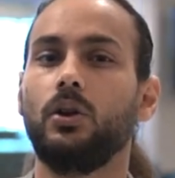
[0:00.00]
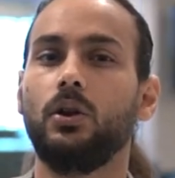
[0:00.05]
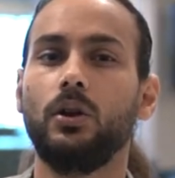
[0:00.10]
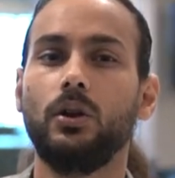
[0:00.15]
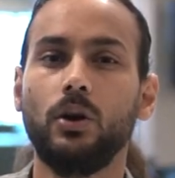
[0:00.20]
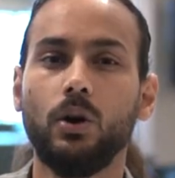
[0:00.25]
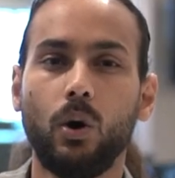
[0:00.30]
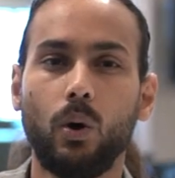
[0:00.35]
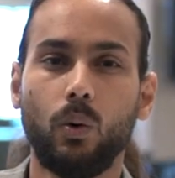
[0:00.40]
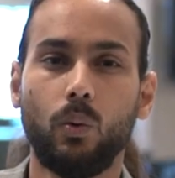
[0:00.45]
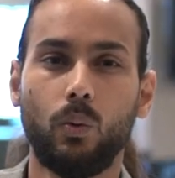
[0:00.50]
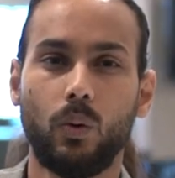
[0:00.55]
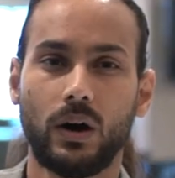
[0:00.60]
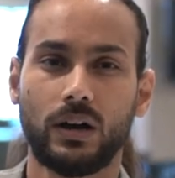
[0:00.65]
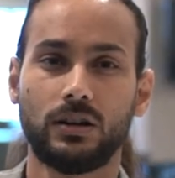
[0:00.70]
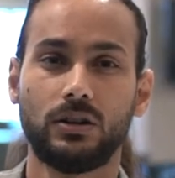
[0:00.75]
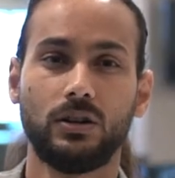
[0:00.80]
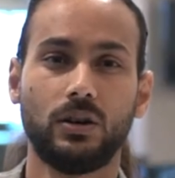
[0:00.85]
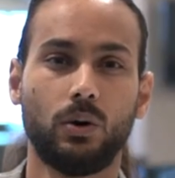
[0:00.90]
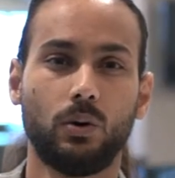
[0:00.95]
No
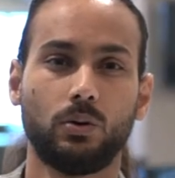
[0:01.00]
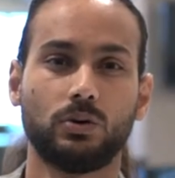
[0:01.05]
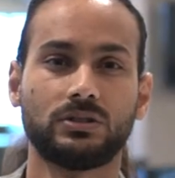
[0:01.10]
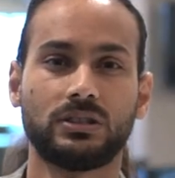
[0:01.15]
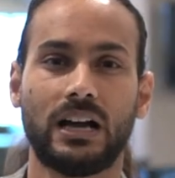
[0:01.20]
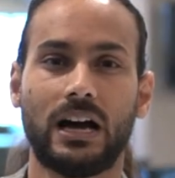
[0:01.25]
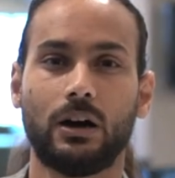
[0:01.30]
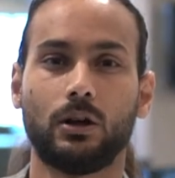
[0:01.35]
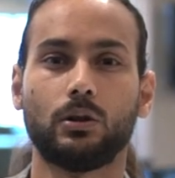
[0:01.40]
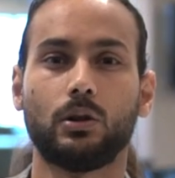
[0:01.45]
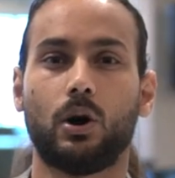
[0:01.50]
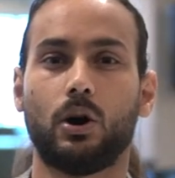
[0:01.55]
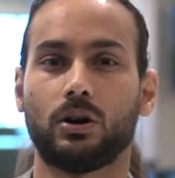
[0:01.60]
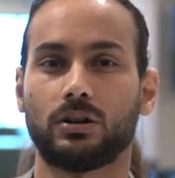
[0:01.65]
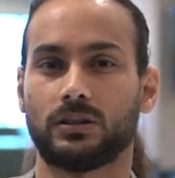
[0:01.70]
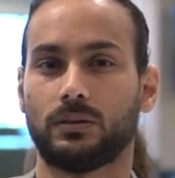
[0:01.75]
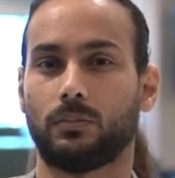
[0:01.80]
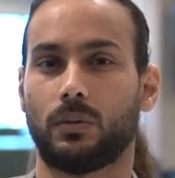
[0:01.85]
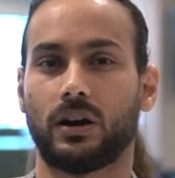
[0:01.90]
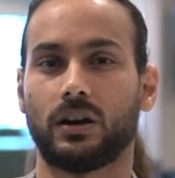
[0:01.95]
one knows how
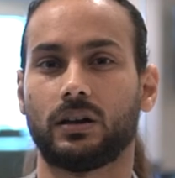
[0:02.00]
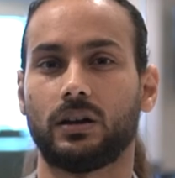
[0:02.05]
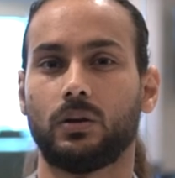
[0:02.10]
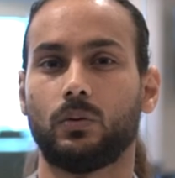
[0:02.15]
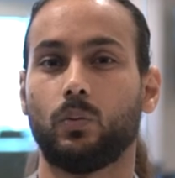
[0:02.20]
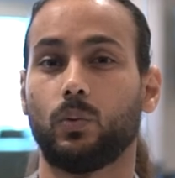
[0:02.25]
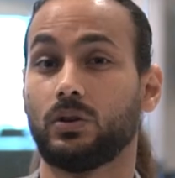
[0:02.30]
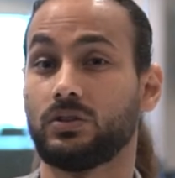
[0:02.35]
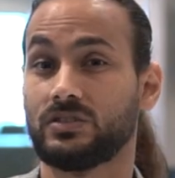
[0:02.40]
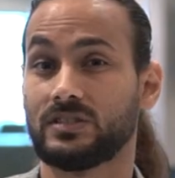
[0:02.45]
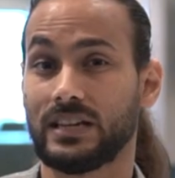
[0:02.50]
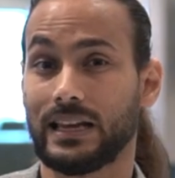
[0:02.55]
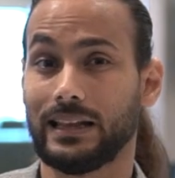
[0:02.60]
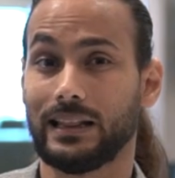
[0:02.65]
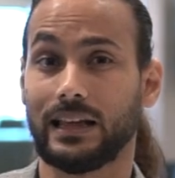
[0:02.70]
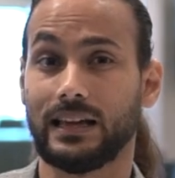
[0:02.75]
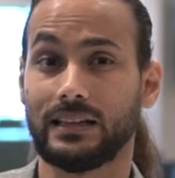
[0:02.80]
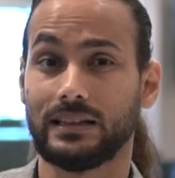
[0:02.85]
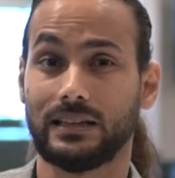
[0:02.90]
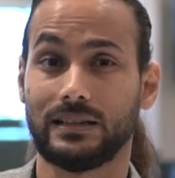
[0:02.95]
long the market will stay
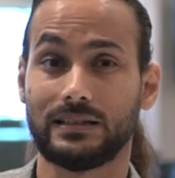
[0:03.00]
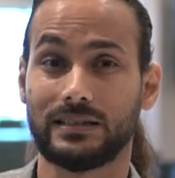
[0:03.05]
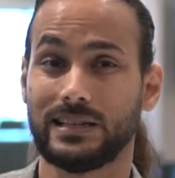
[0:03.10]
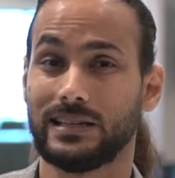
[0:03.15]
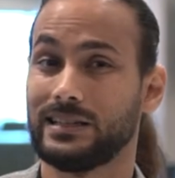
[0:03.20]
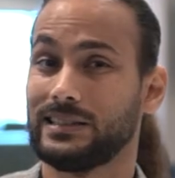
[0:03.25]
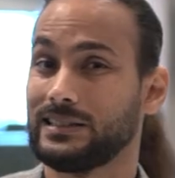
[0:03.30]
like this.